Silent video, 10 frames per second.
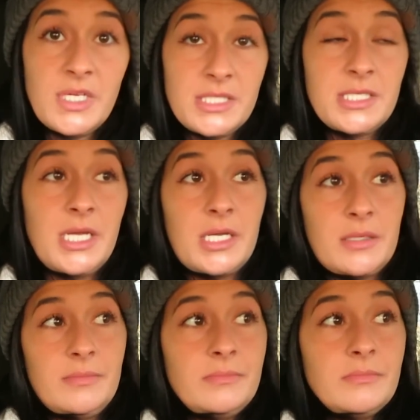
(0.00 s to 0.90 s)
It's
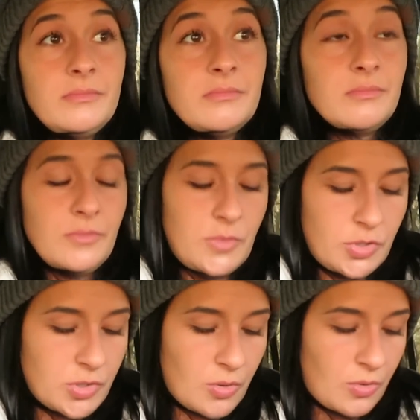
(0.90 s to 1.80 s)
like
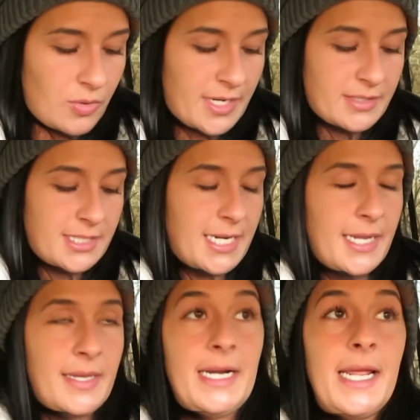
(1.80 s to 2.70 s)
so cold out
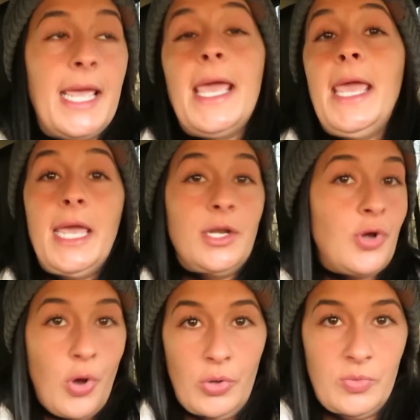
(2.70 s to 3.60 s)
today, and I hate
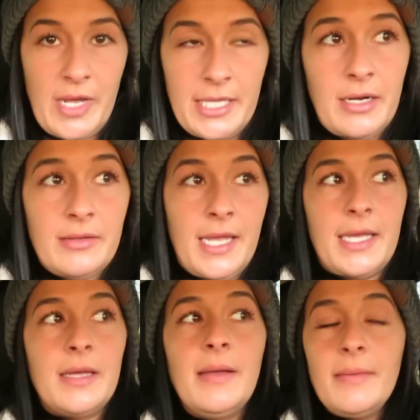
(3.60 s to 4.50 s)
cold weather,
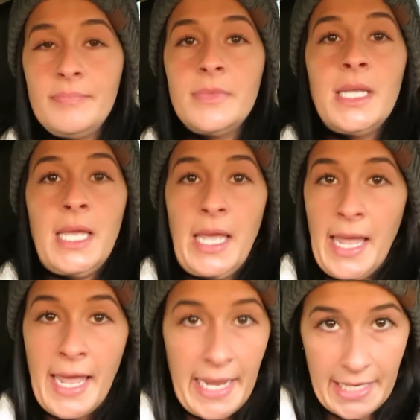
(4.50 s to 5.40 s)
like
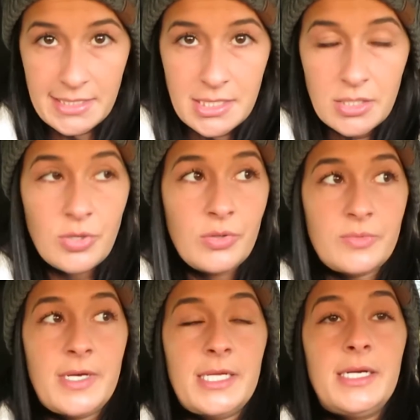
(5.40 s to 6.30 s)
hate
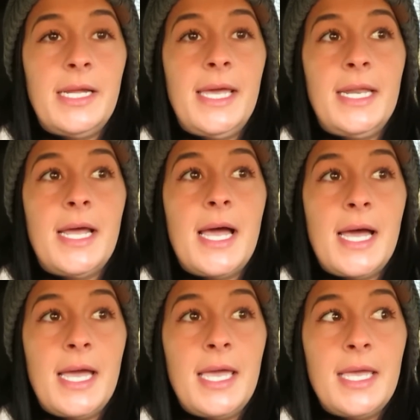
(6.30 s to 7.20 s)
cold weather, and
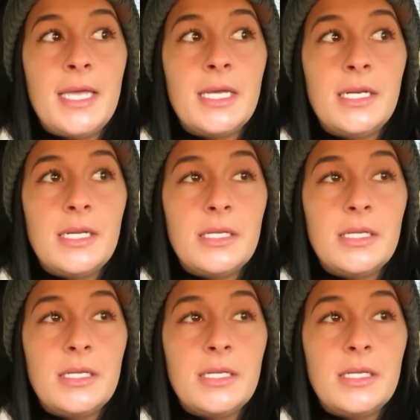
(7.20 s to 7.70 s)
I